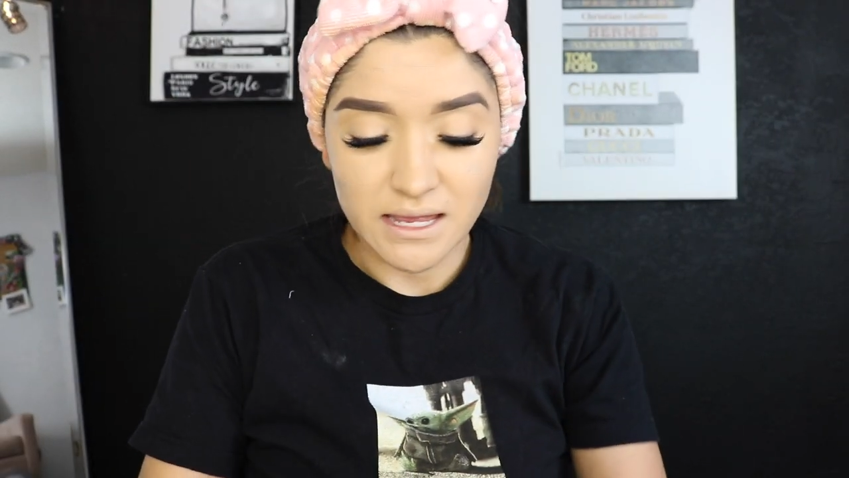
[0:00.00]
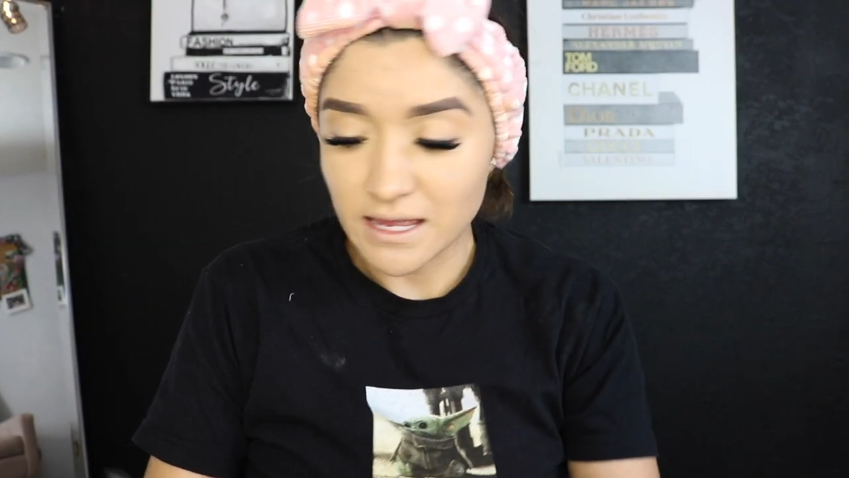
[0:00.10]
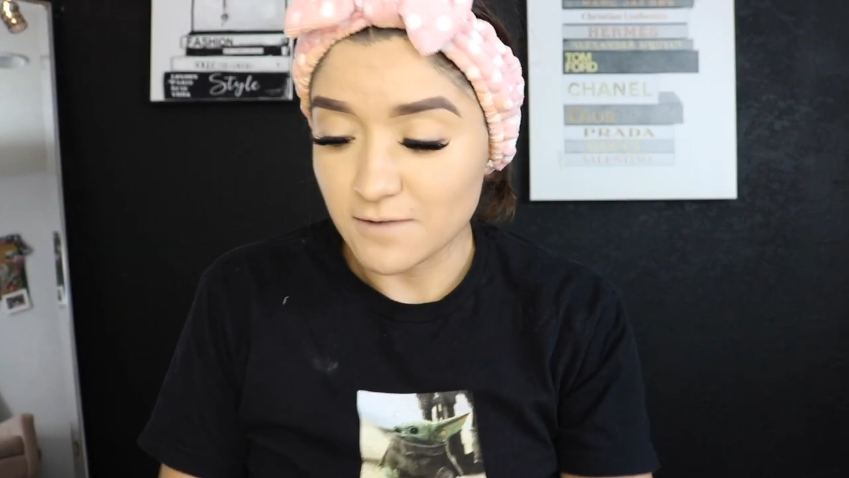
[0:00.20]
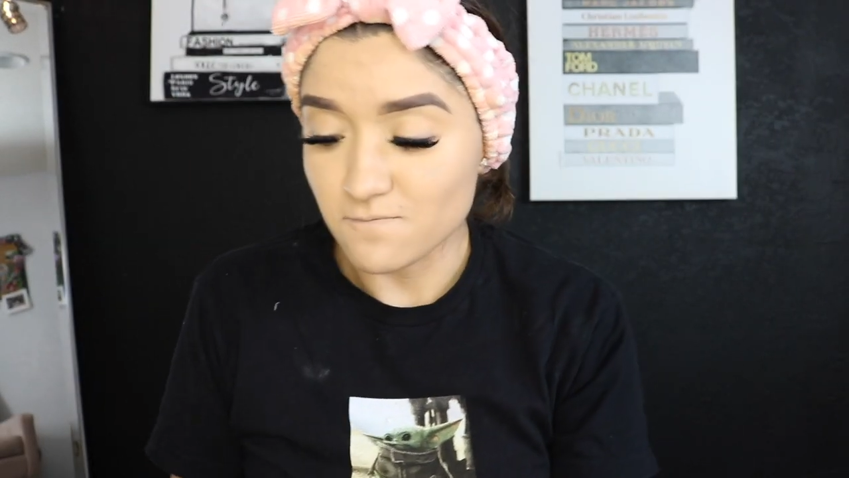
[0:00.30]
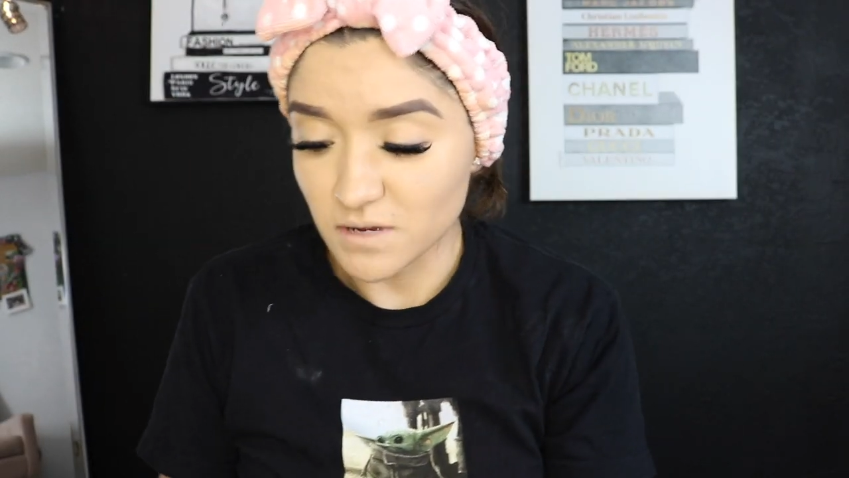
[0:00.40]

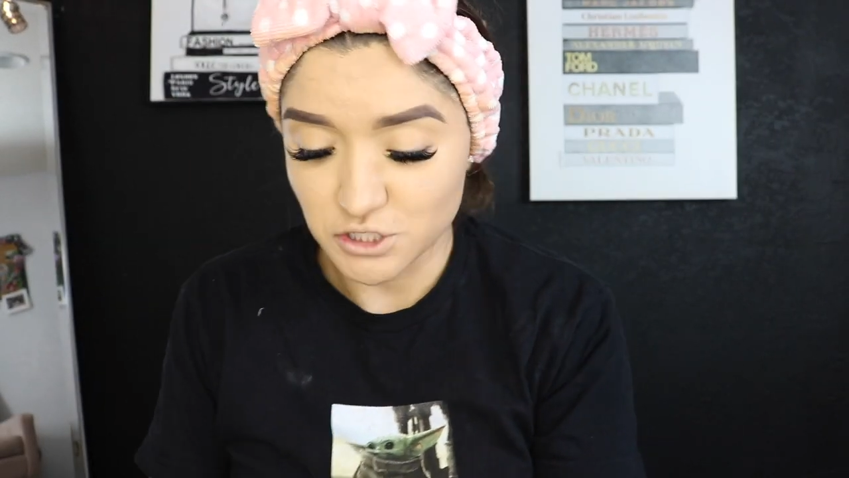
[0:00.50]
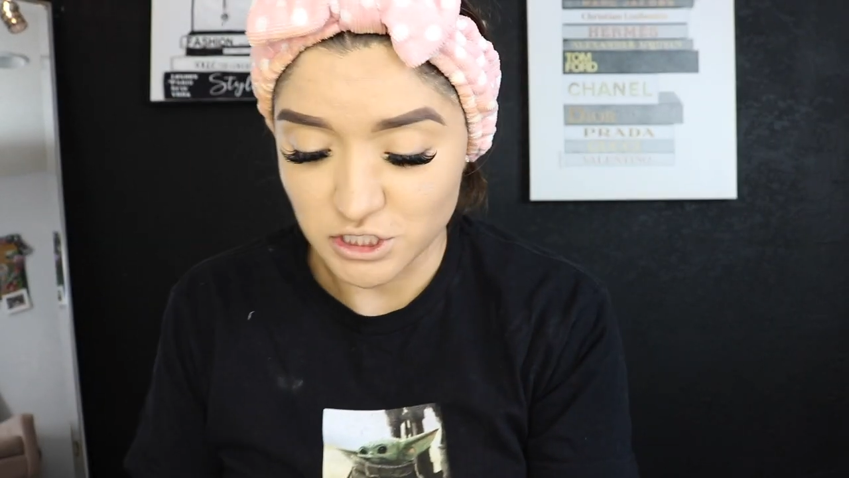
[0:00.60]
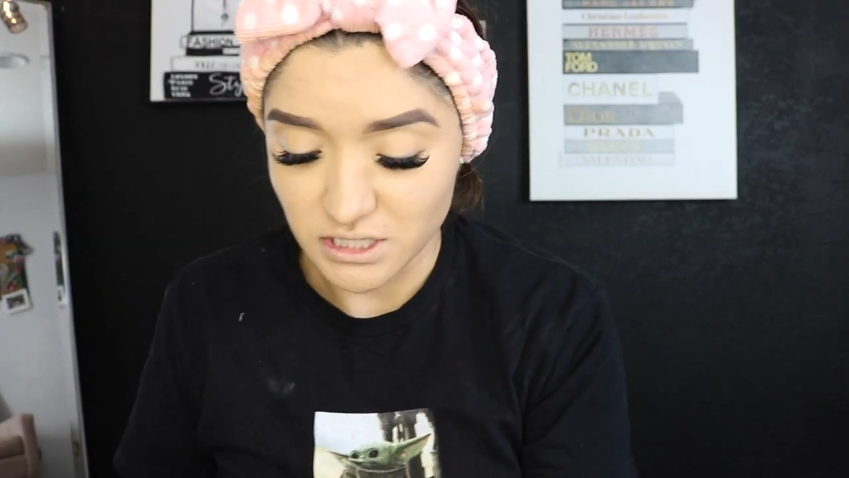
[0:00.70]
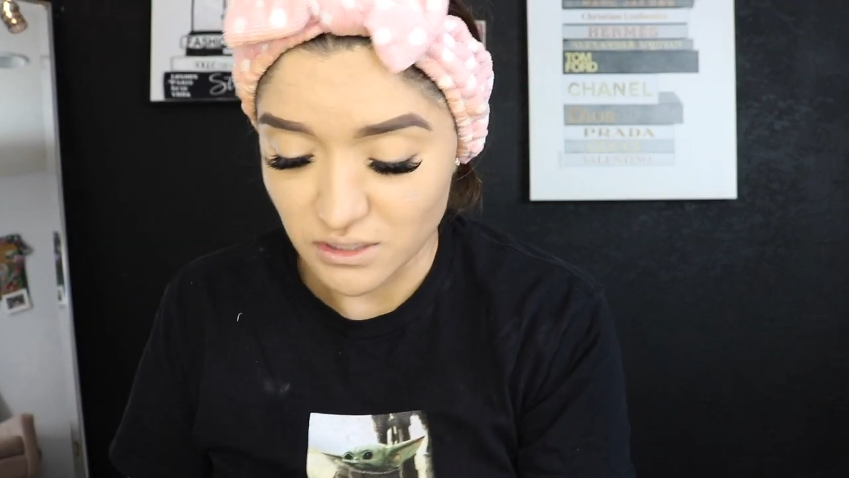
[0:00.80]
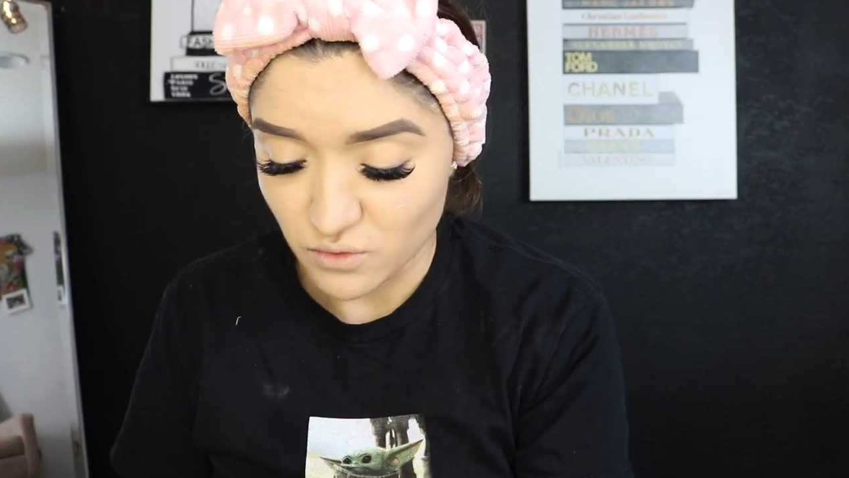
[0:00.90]

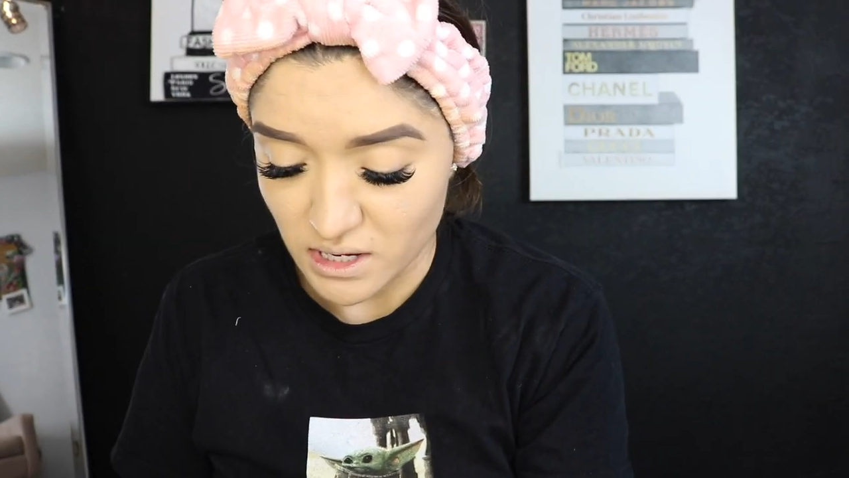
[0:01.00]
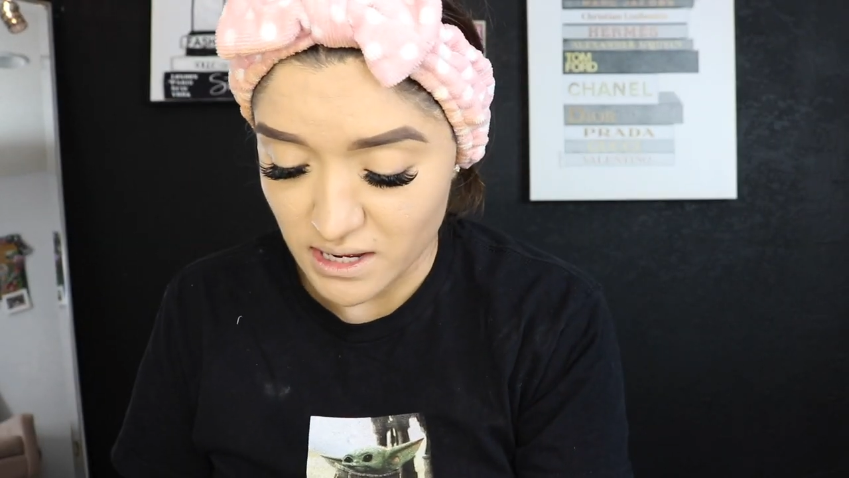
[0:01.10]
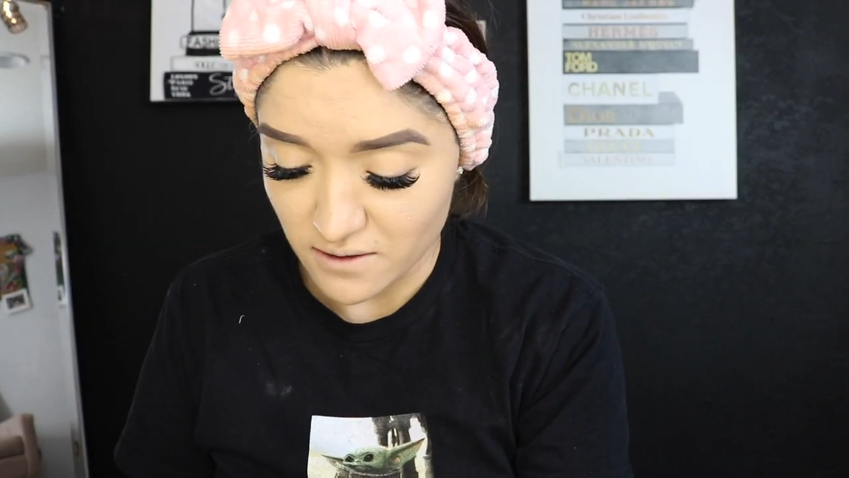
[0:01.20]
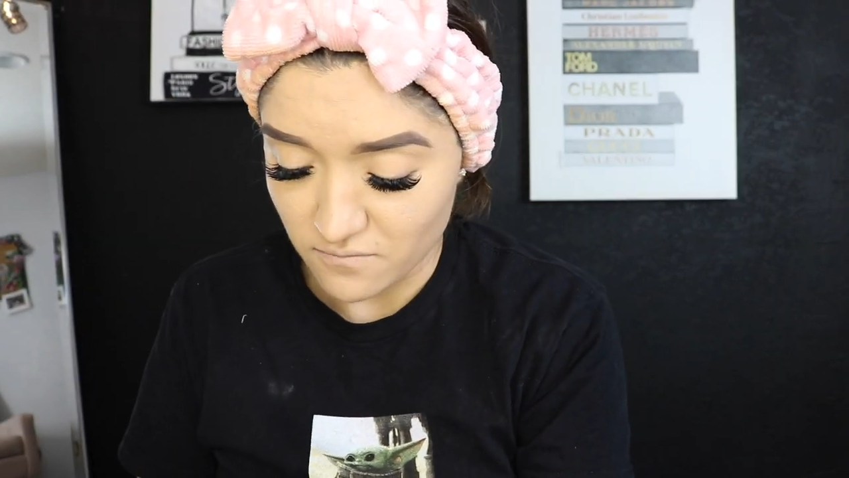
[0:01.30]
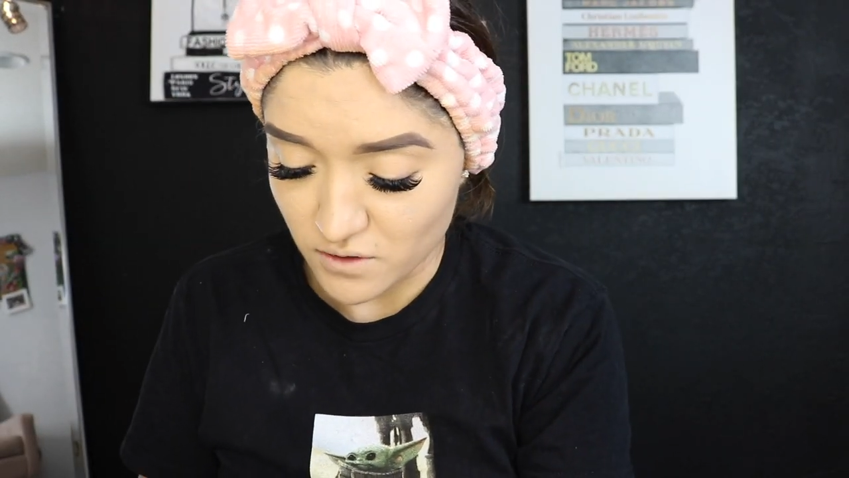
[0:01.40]
envisioning when
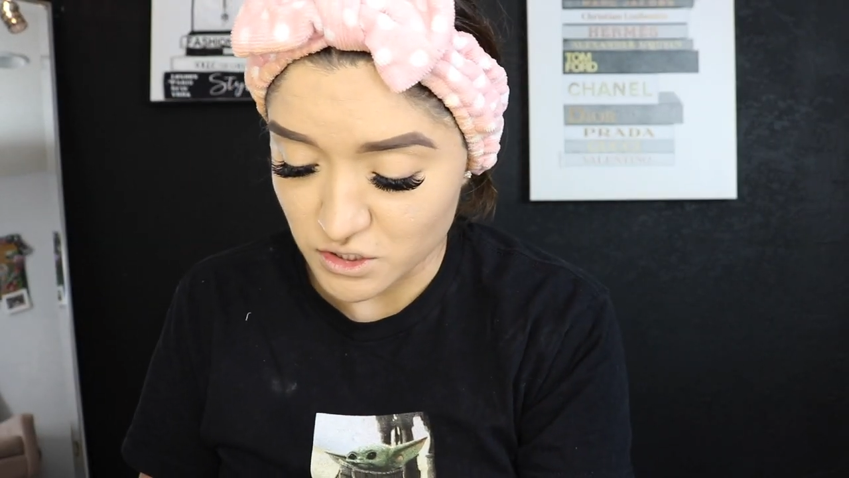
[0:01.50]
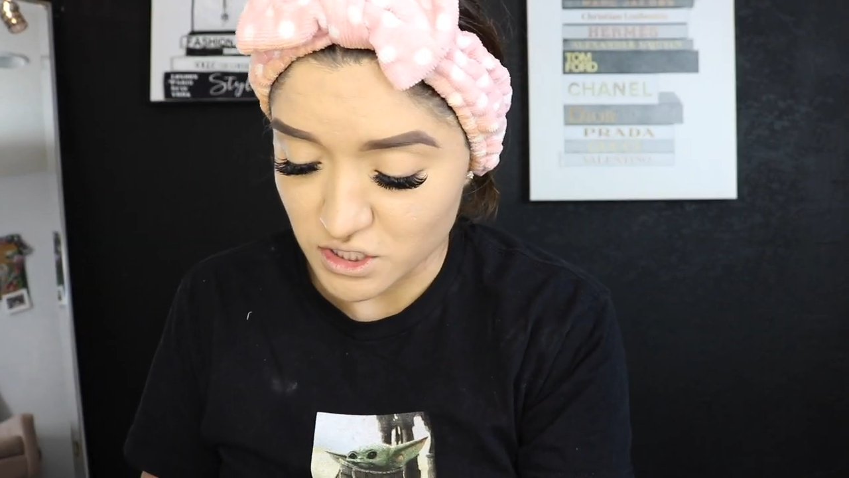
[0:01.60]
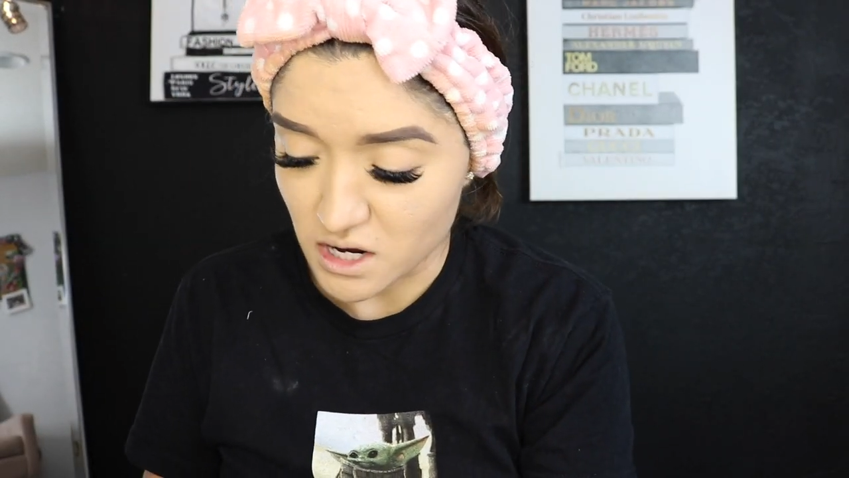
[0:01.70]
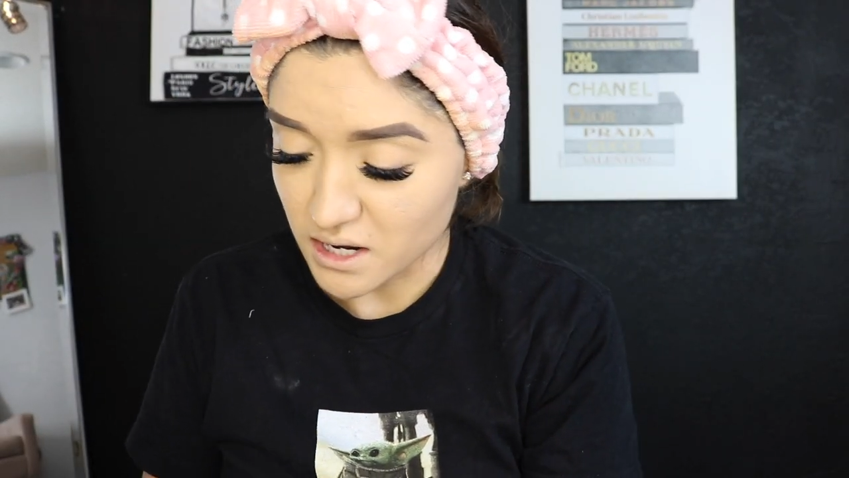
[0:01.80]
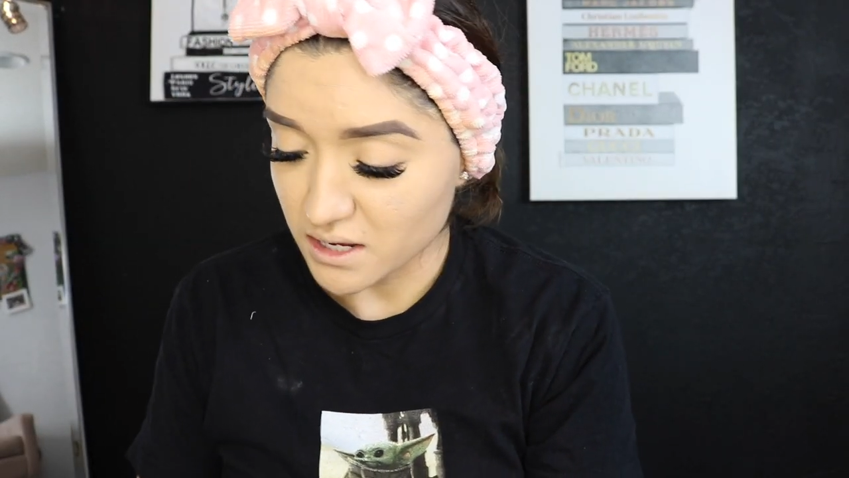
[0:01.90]
I
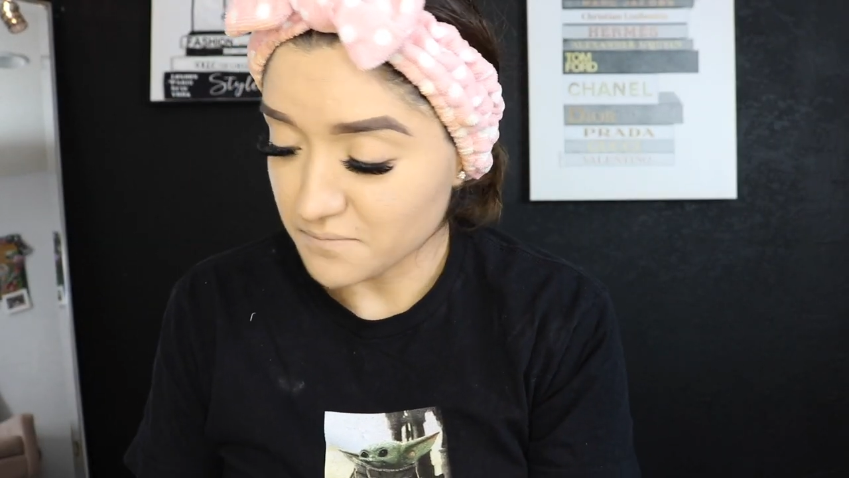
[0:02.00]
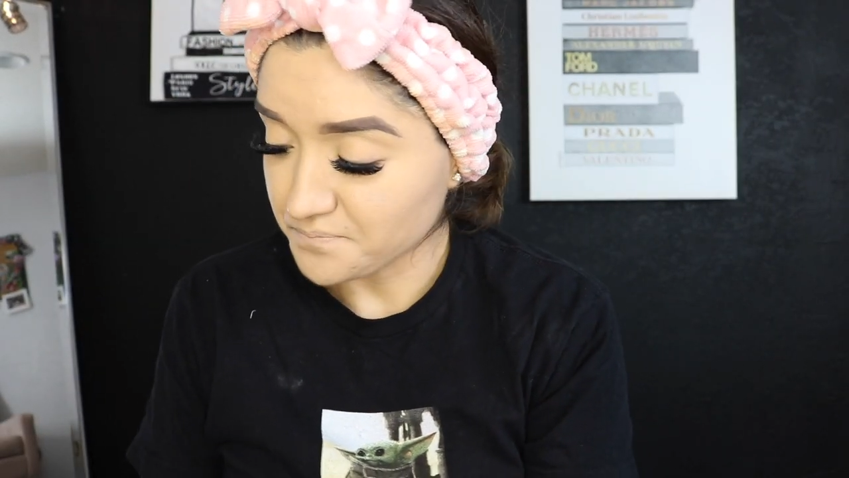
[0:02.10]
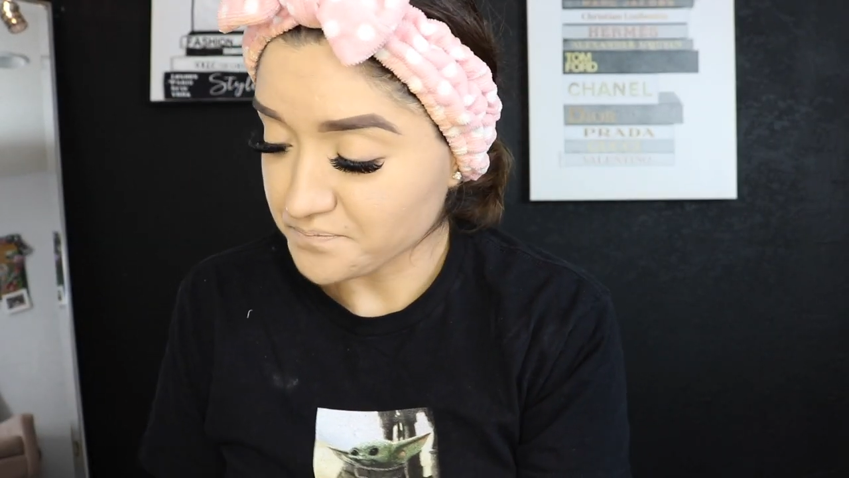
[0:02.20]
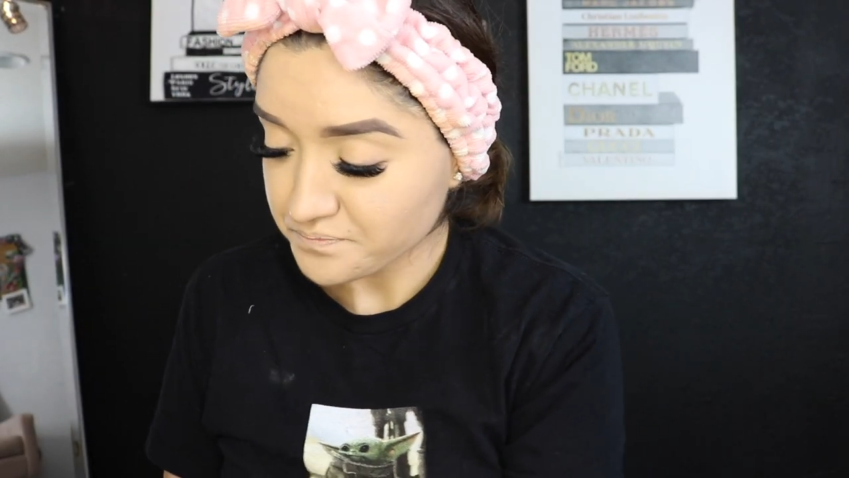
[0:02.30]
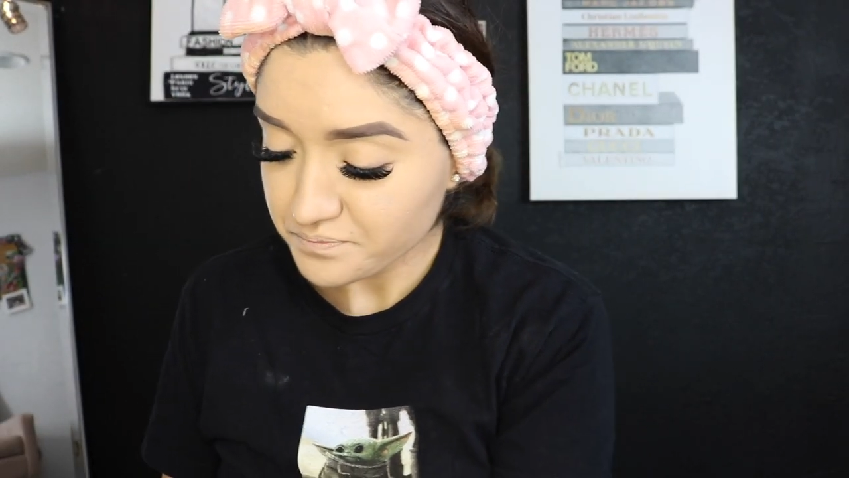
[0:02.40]
first got it.